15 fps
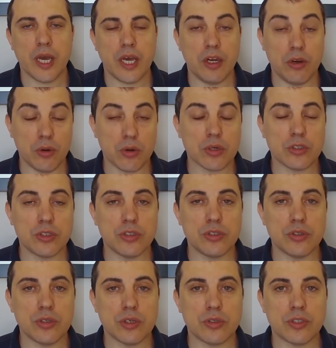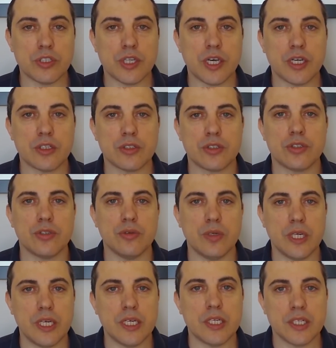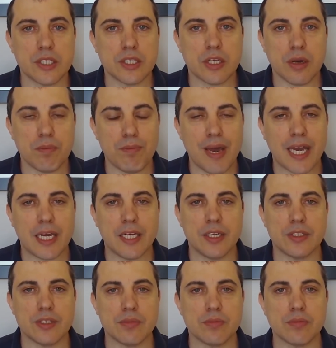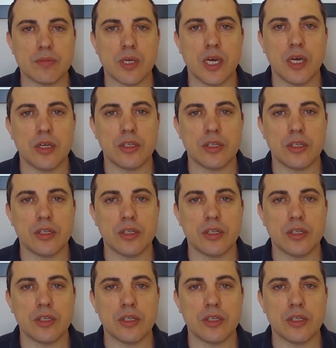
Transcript: And in order to do those things, you need some mechanism